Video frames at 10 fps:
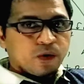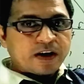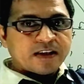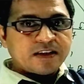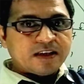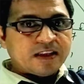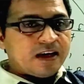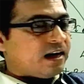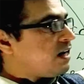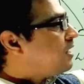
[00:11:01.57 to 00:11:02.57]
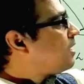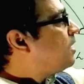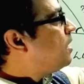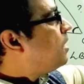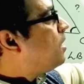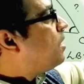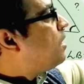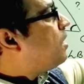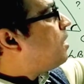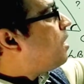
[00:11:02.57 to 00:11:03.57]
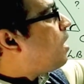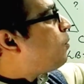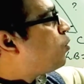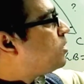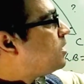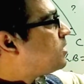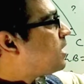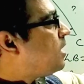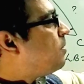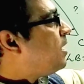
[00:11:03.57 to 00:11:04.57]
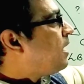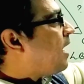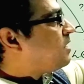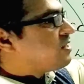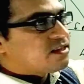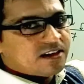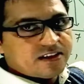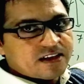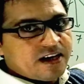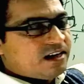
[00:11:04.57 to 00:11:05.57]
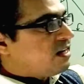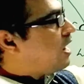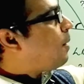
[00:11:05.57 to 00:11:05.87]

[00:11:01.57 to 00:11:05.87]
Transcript: you can say that opposite side by adjacent side.